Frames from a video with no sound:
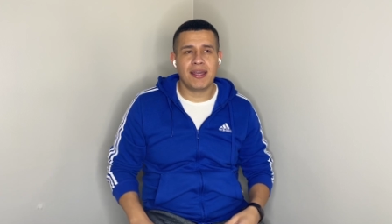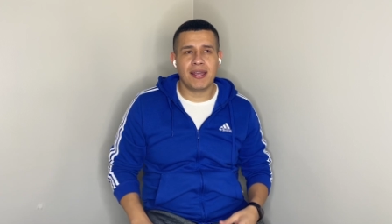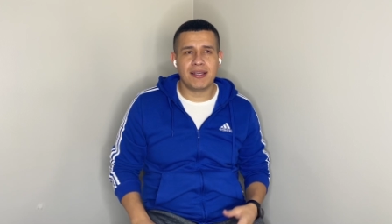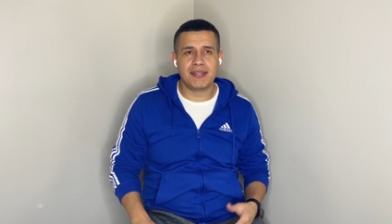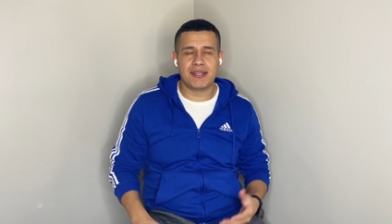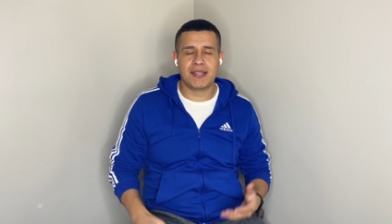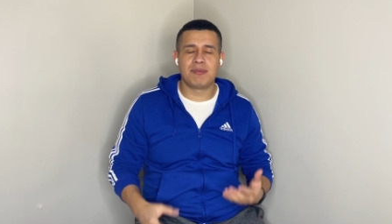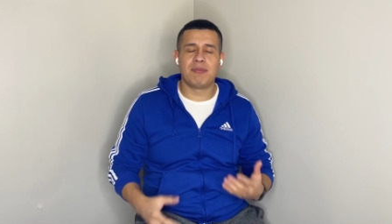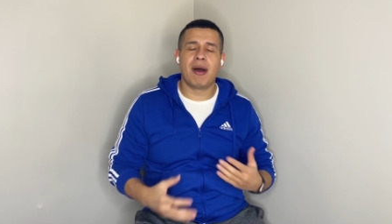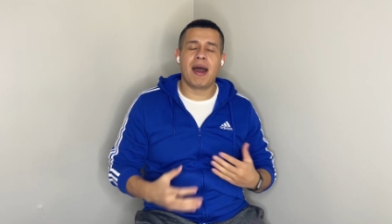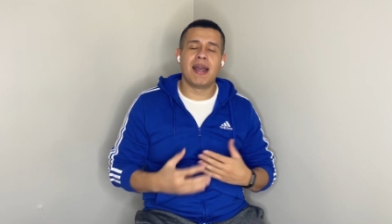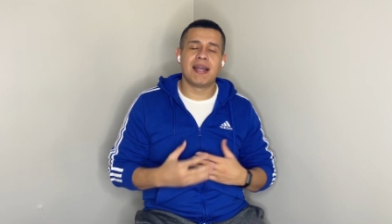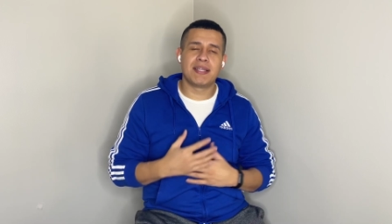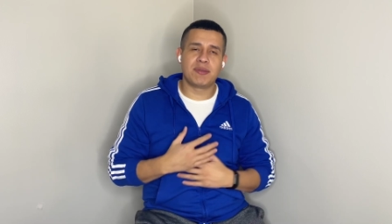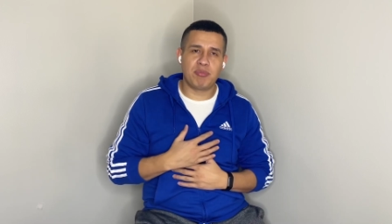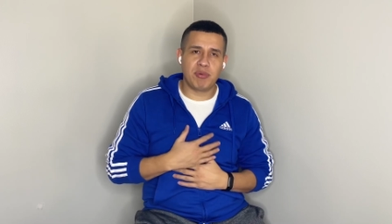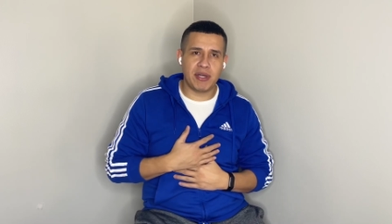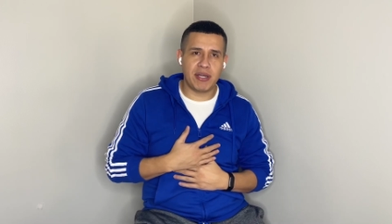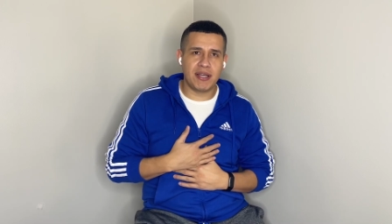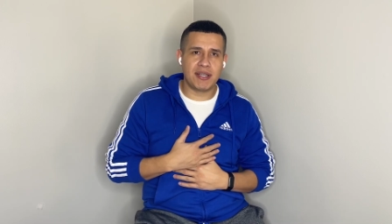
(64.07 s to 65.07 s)
It's just my
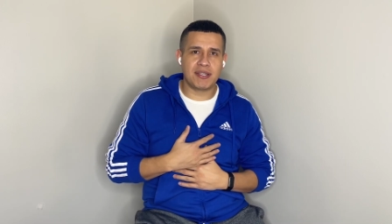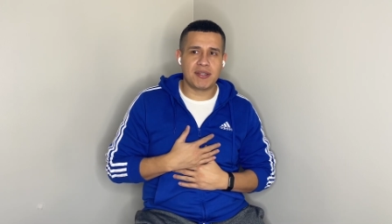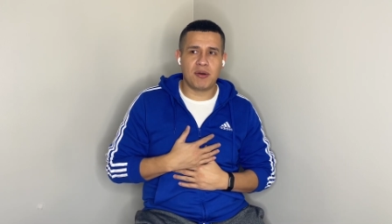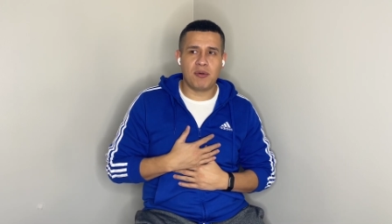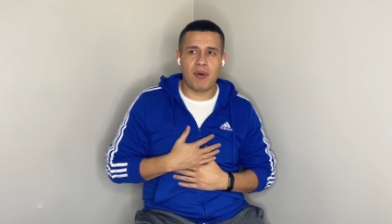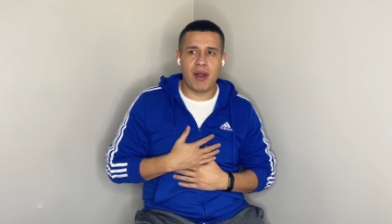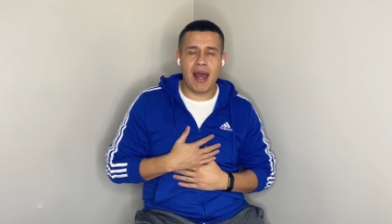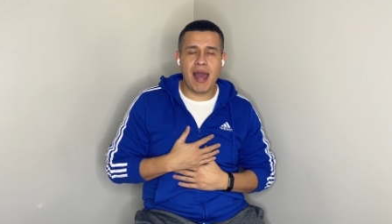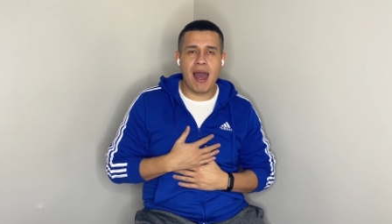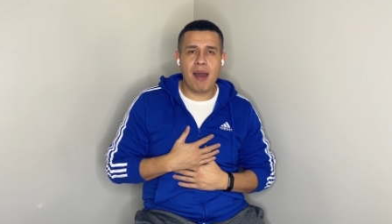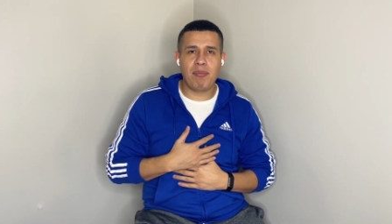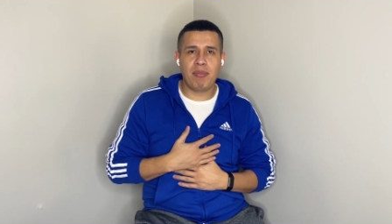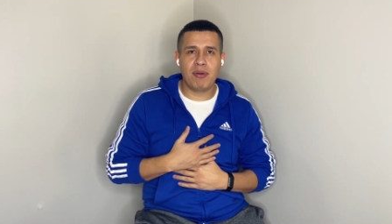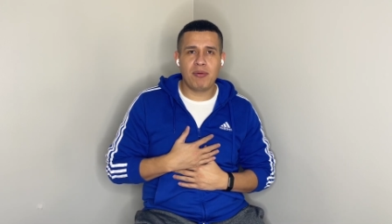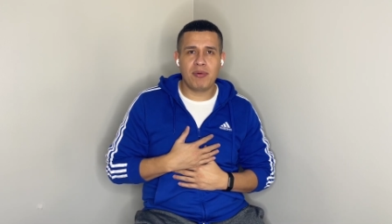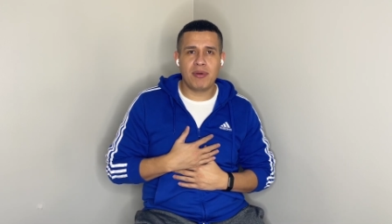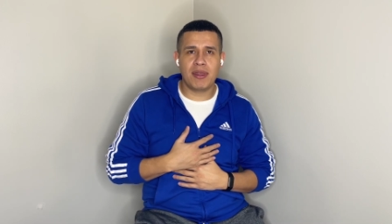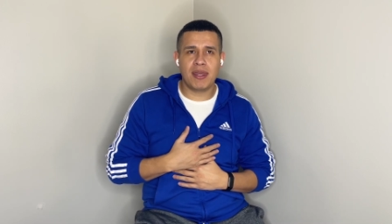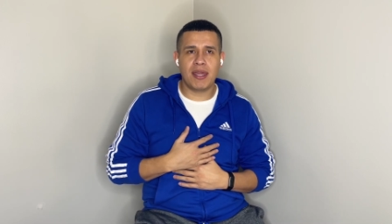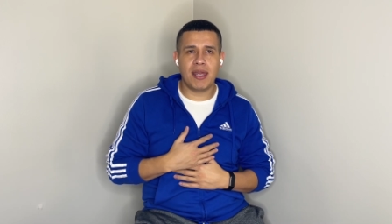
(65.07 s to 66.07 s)
experience of what happened
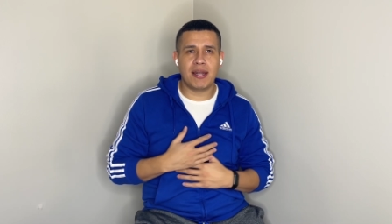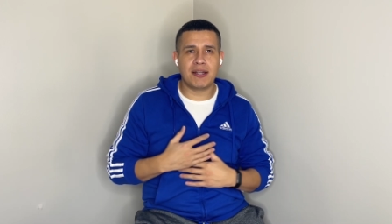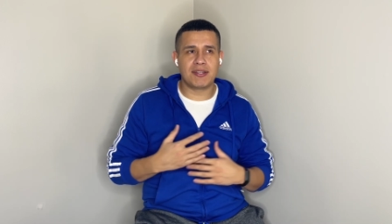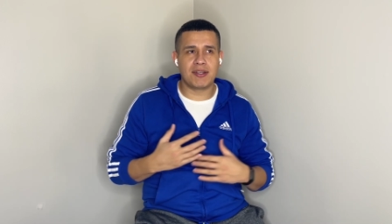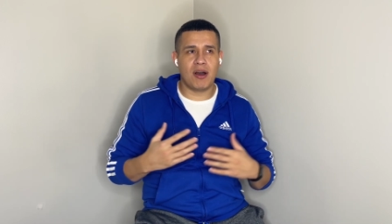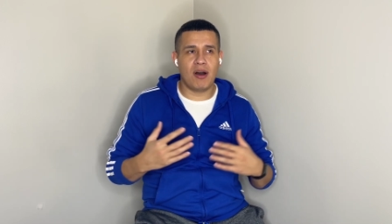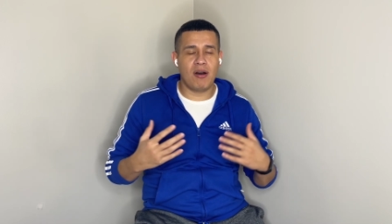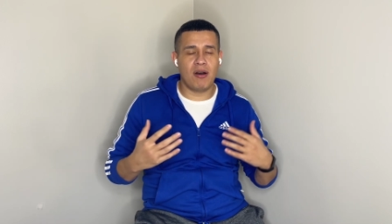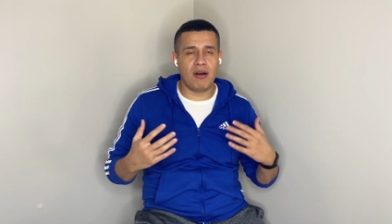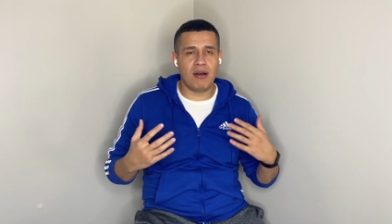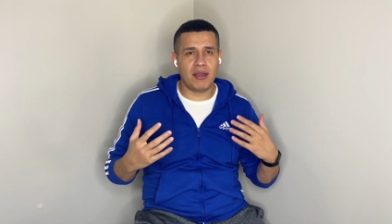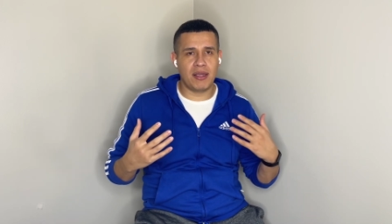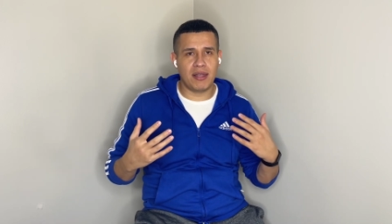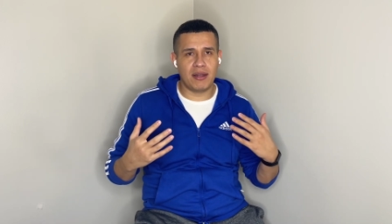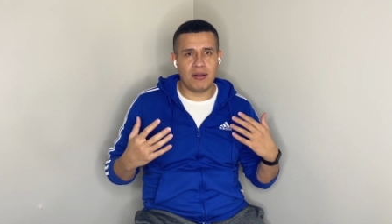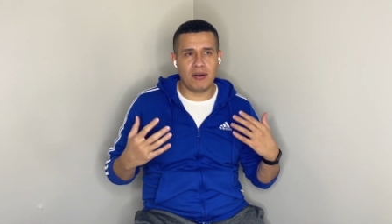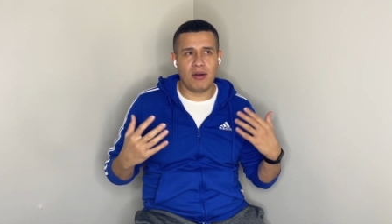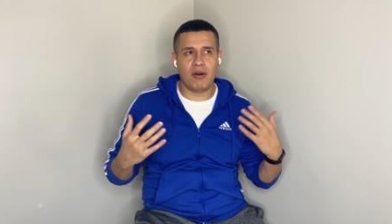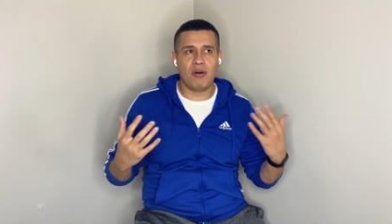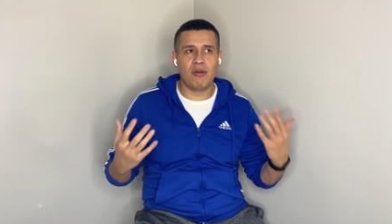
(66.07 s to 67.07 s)
with it, and it's all, you
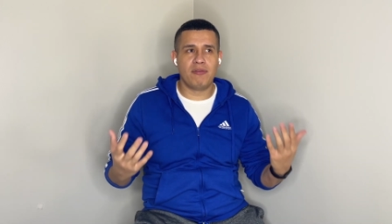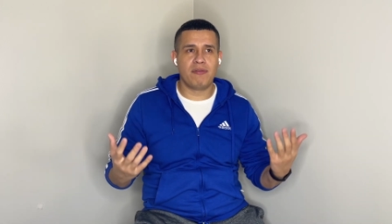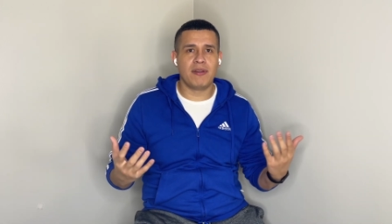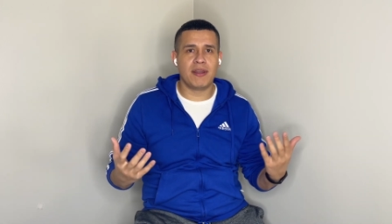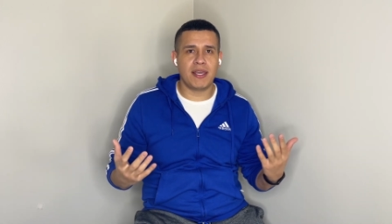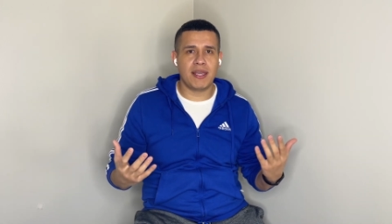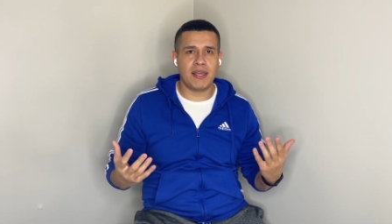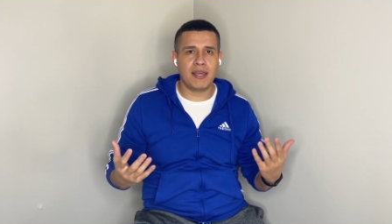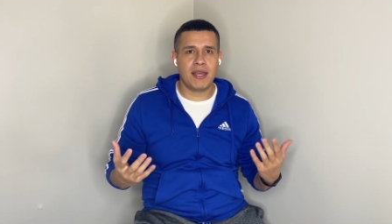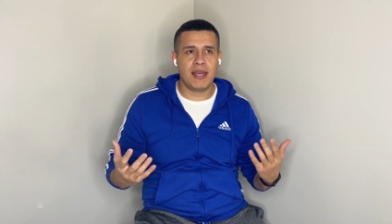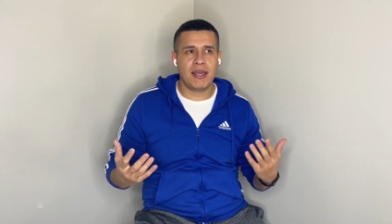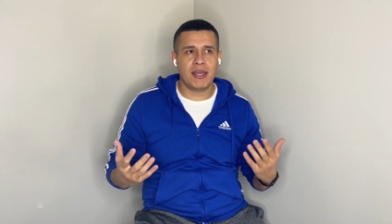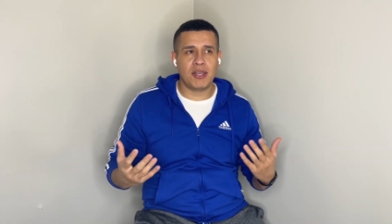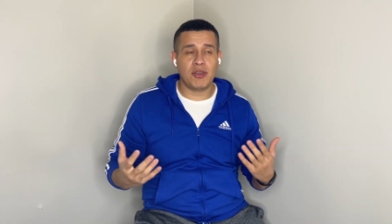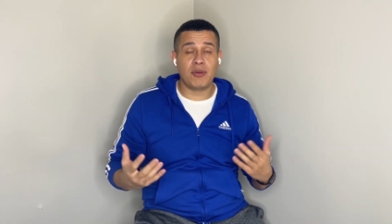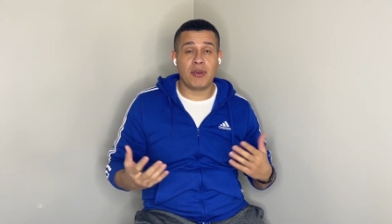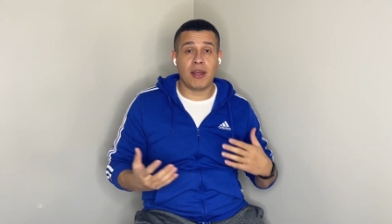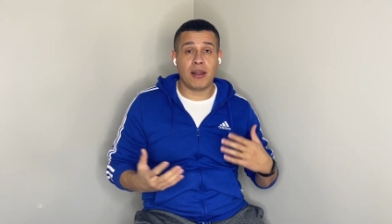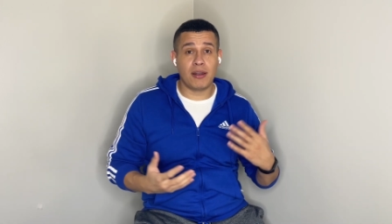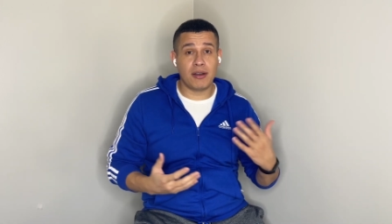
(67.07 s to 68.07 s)
know, hopefully you
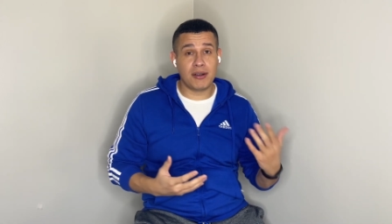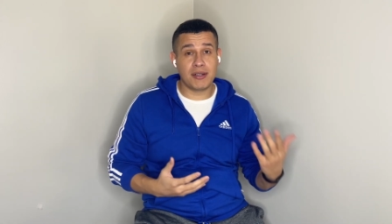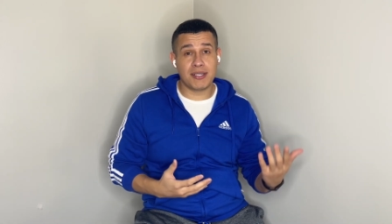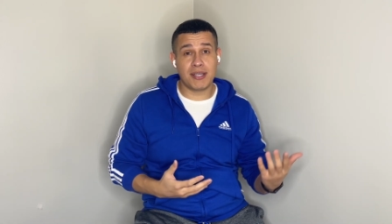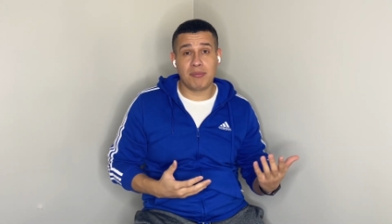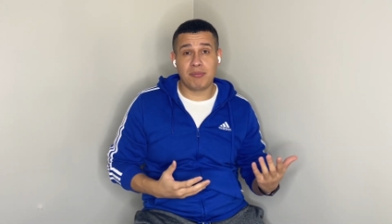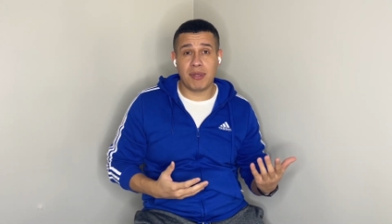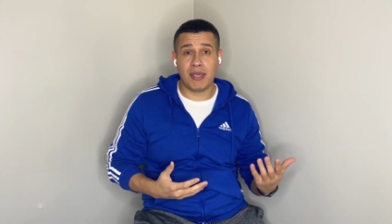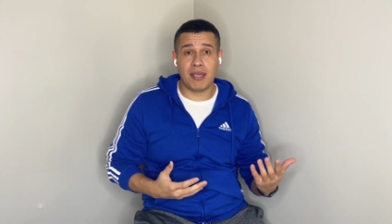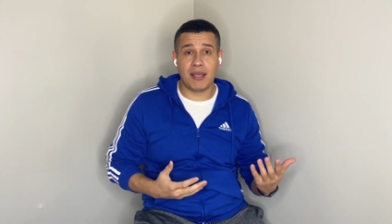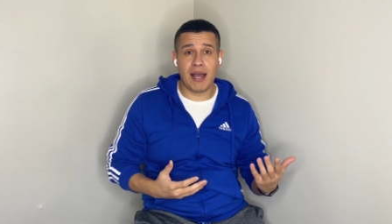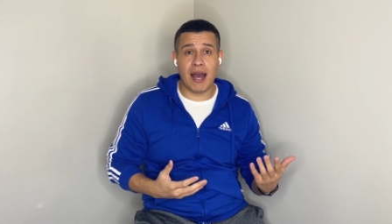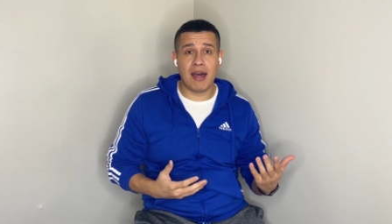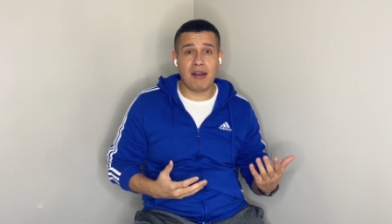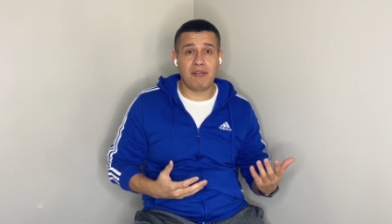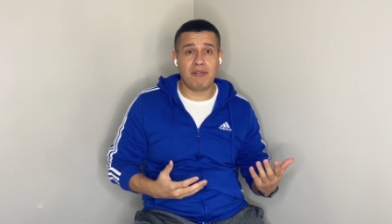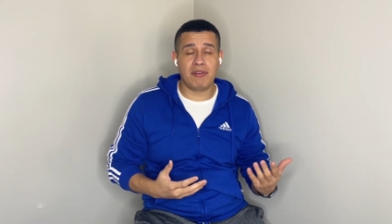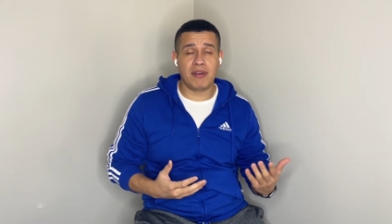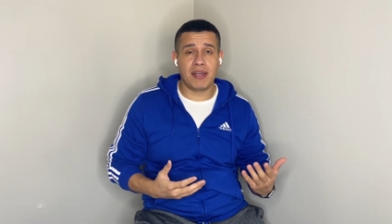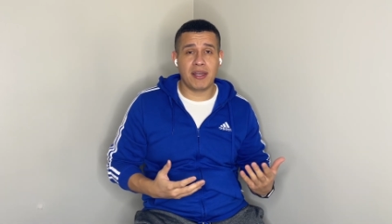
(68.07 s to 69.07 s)
can learn something out
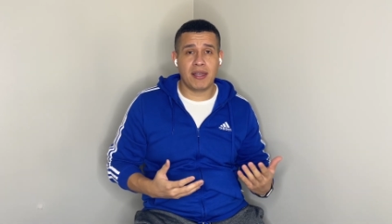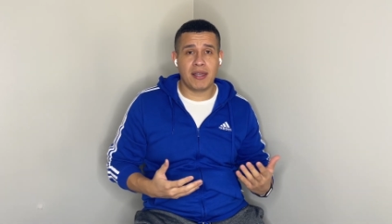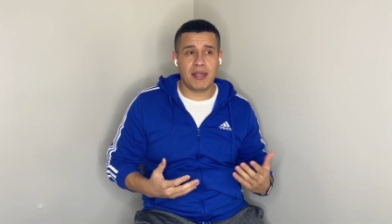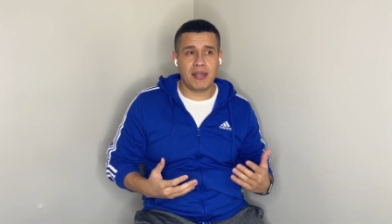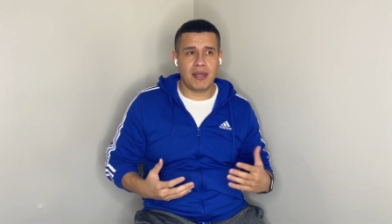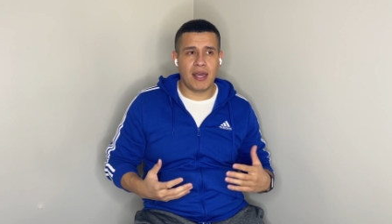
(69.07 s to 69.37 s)
of it,